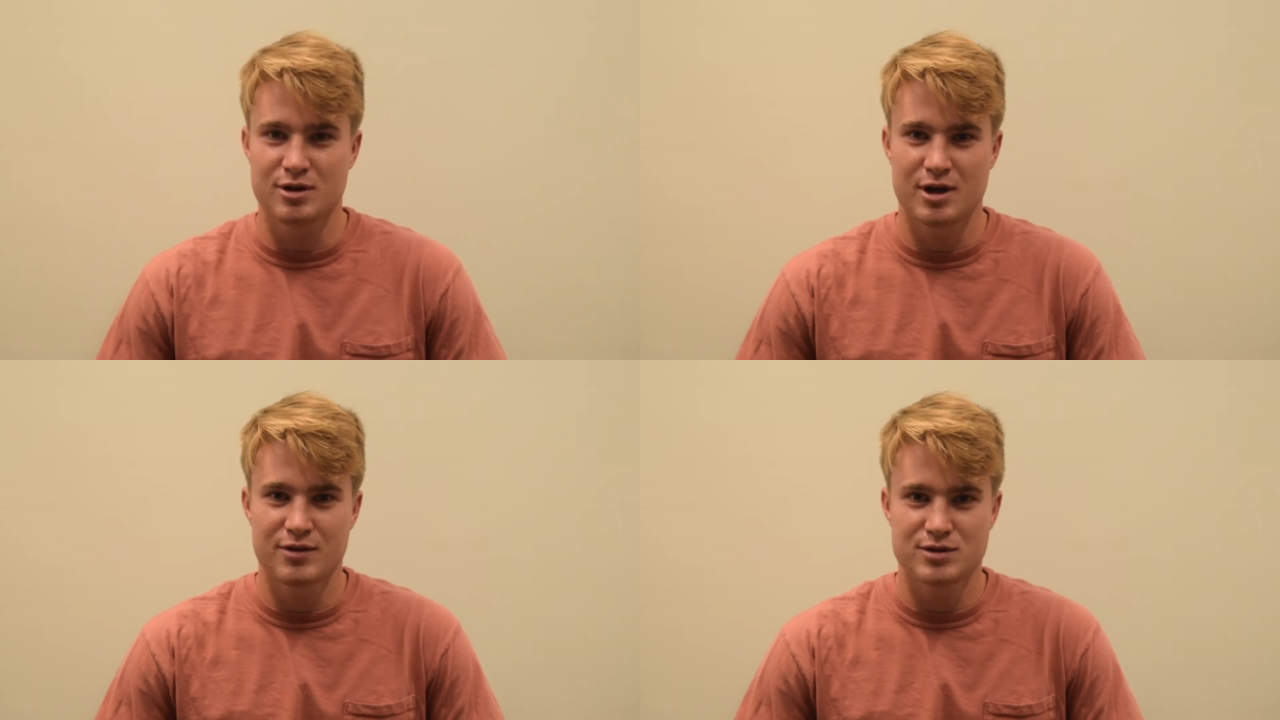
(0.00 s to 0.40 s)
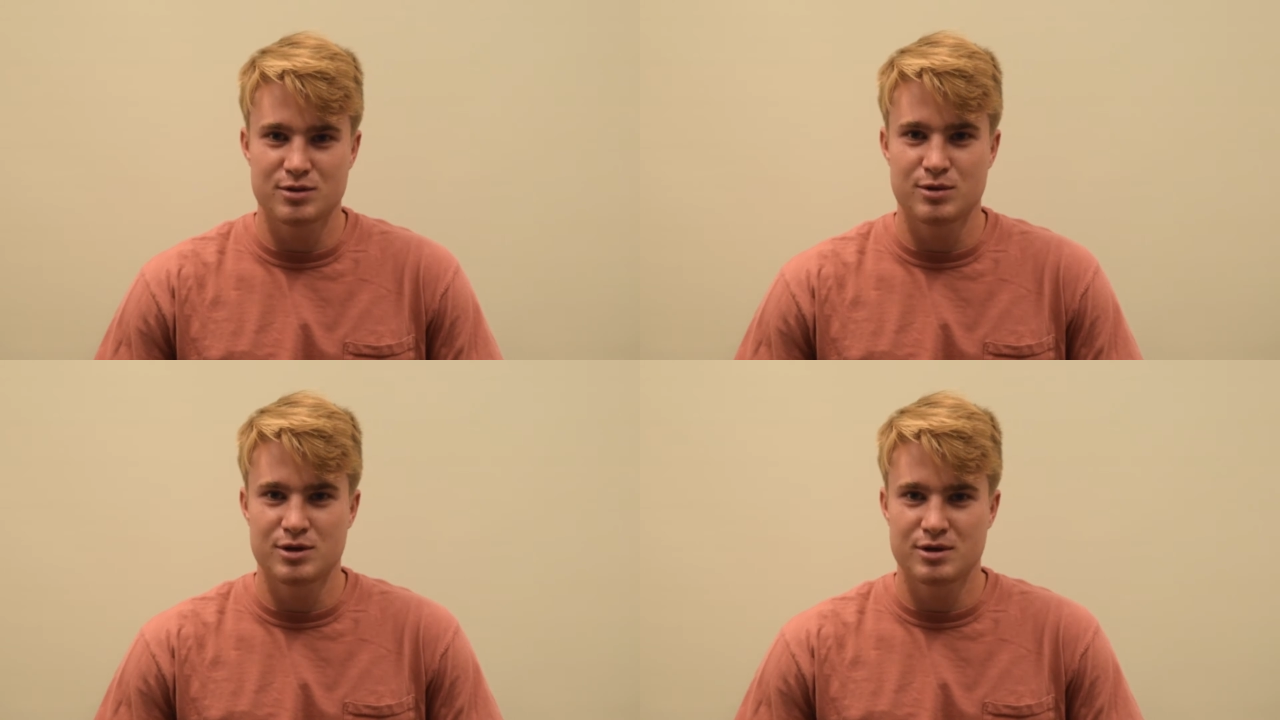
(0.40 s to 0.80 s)
lives
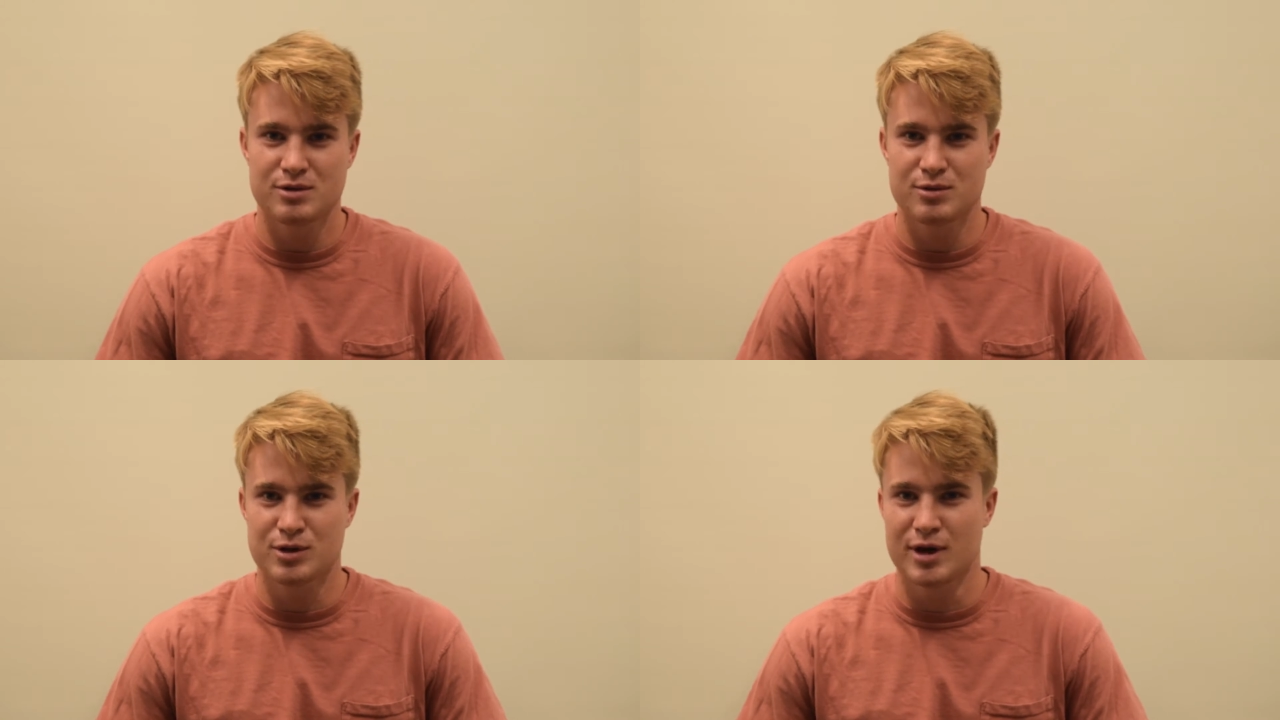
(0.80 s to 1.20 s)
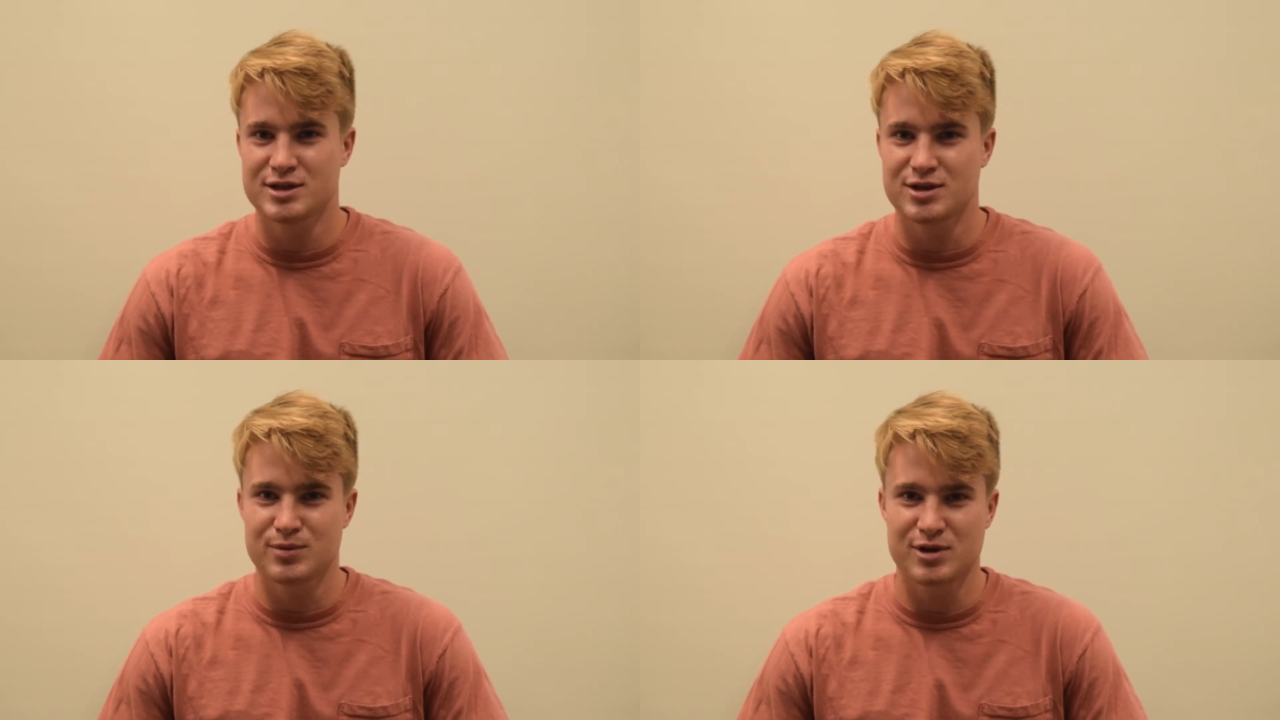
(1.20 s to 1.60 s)
that we regret
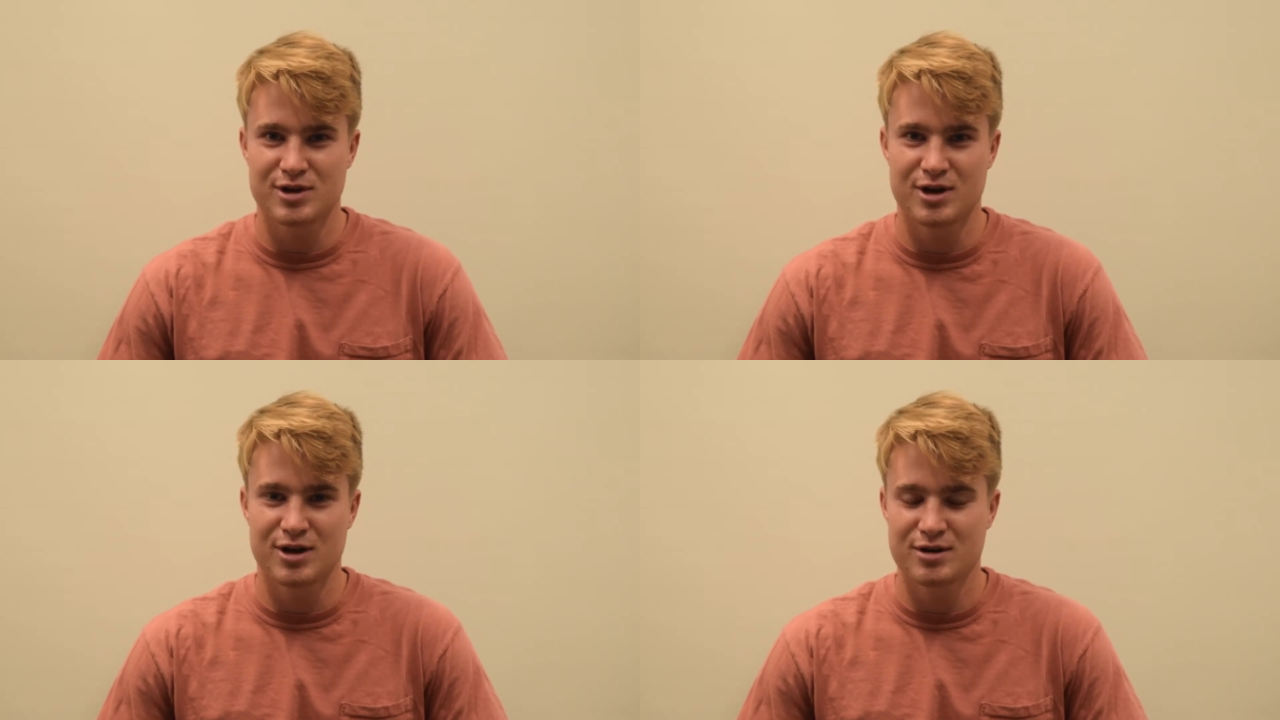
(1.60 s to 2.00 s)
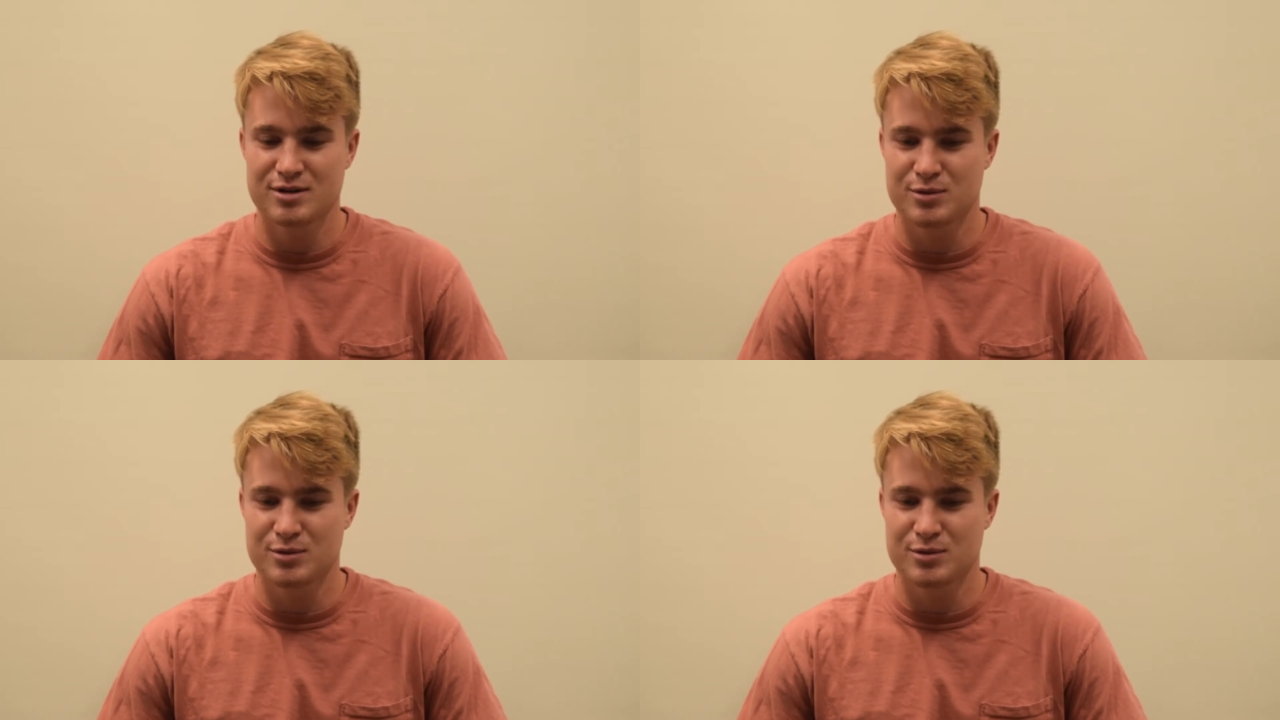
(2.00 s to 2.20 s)
something, you know?